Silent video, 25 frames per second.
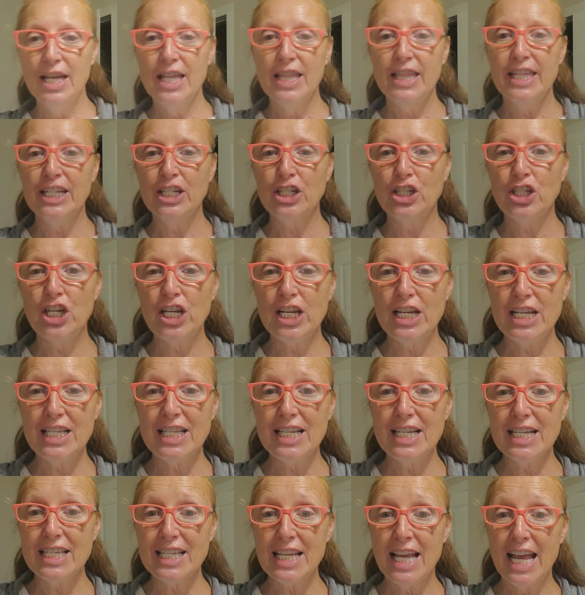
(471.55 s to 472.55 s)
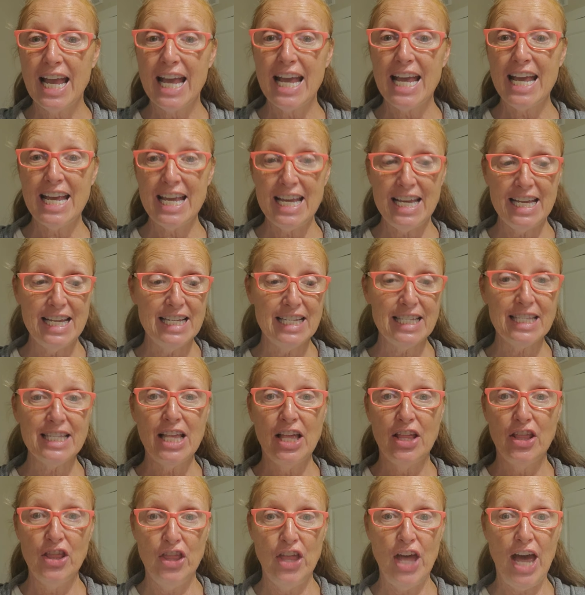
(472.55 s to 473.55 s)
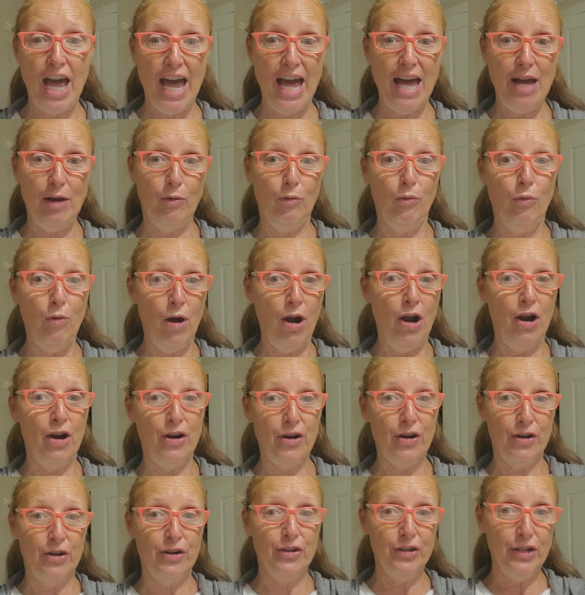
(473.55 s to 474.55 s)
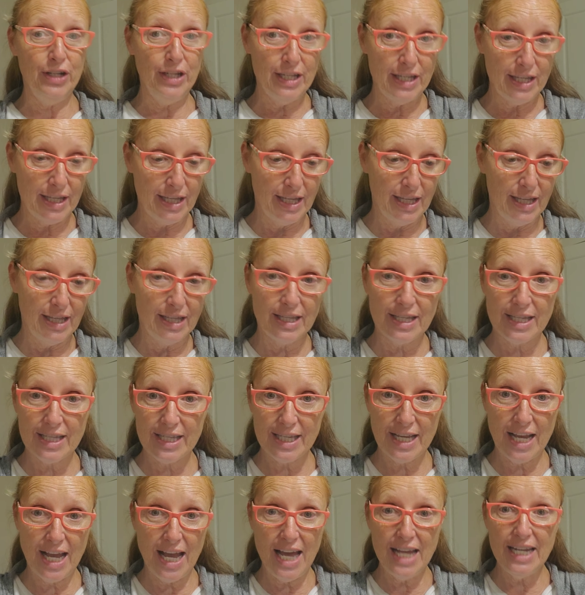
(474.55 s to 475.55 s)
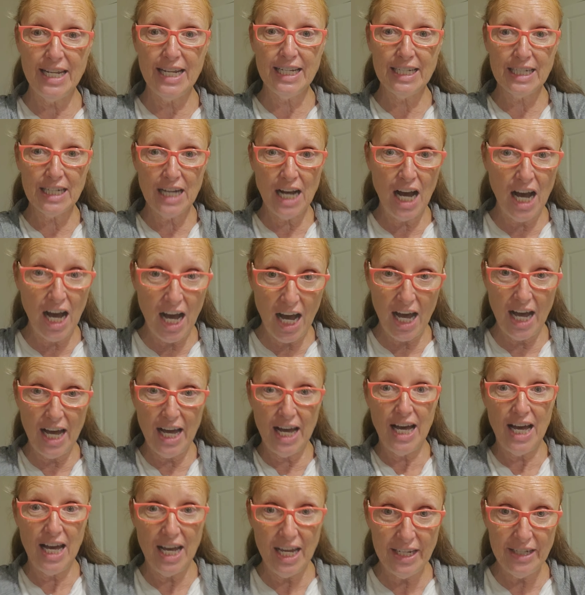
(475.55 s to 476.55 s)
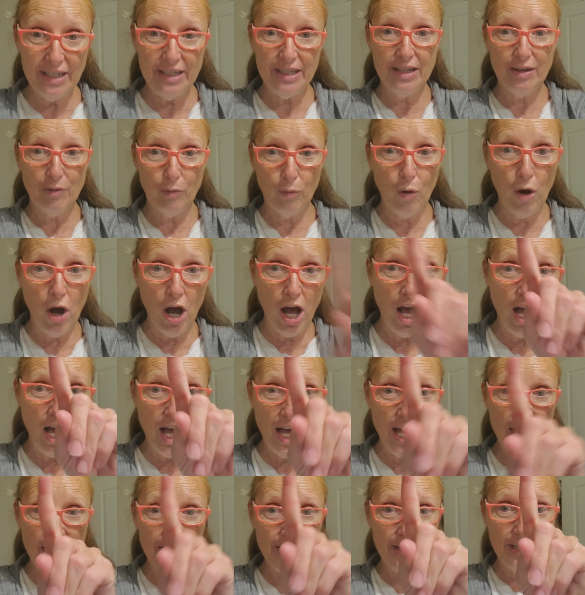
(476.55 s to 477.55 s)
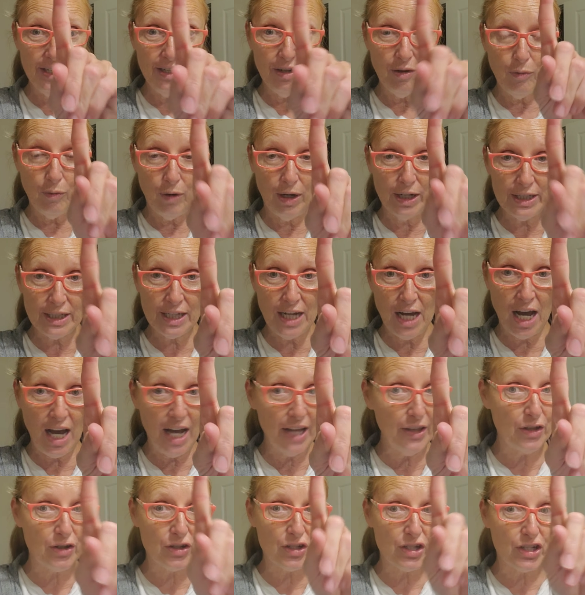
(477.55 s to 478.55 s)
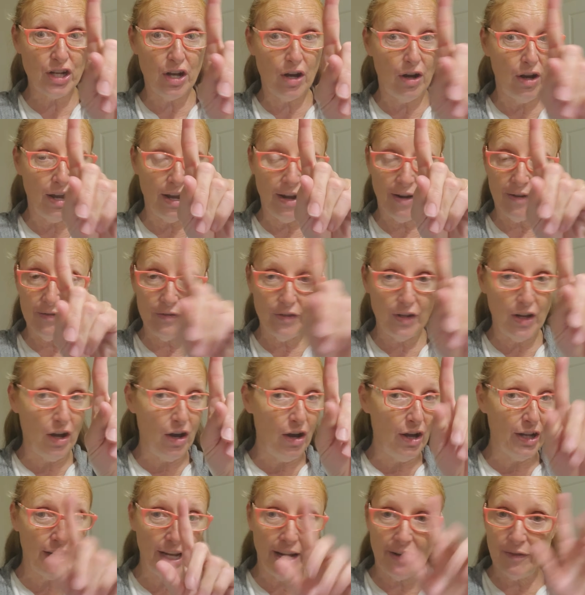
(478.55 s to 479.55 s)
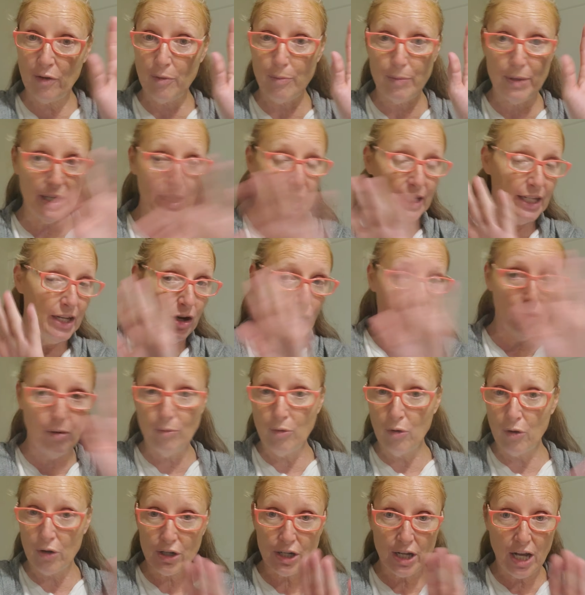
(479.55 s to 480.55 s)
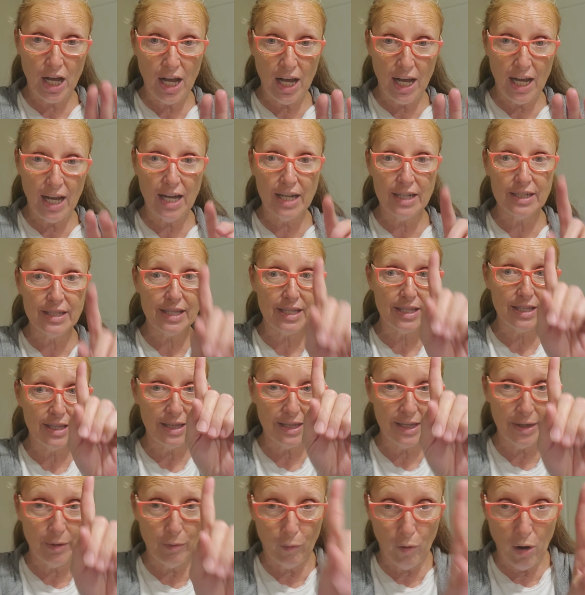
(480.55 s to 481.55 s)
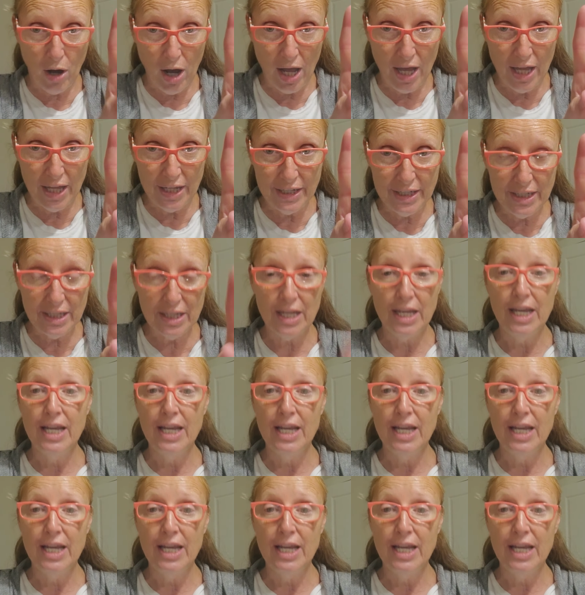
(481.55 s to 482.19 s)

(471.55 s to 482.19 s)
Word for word: then Jesus is that word, Son and God, one, one God. There's no ever not ever been no more gods than one.